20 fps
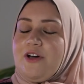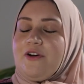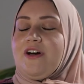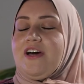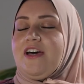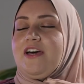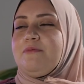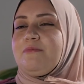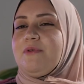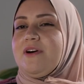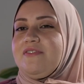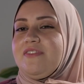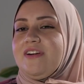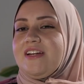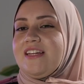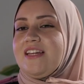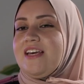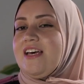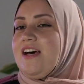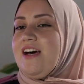Okay,
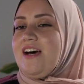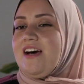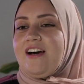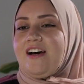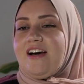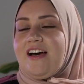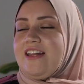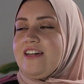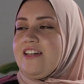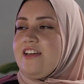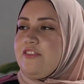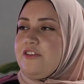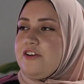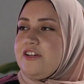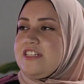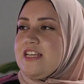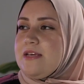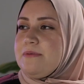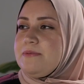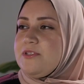perfect. Any
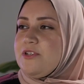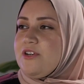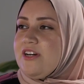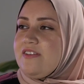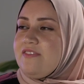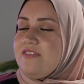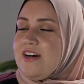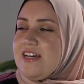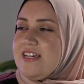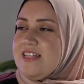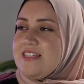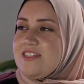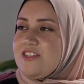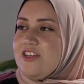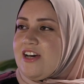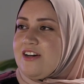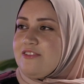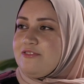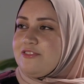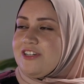other tips or advice
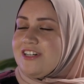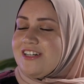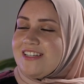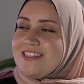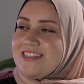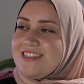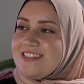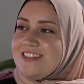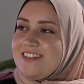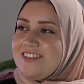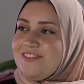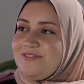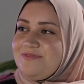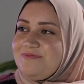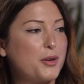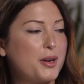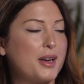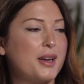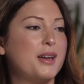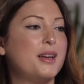you have for us?
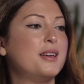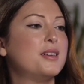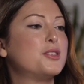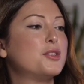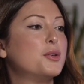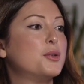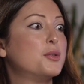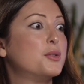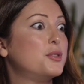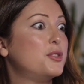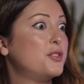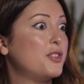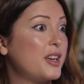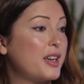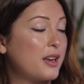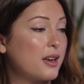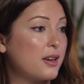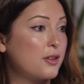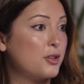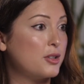Okay, so
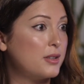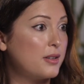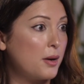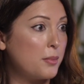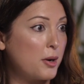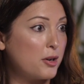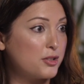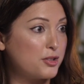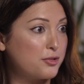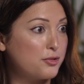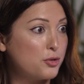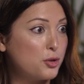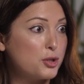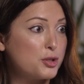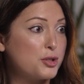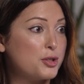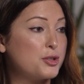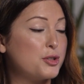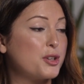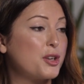drink a good amount of
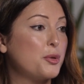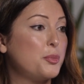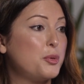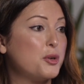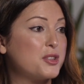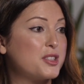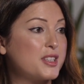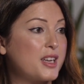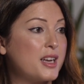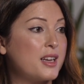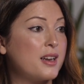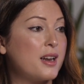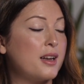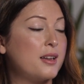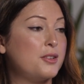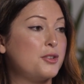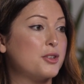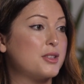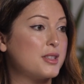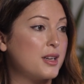water to keep your skin
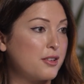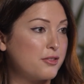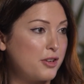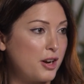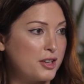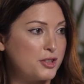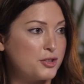and yourself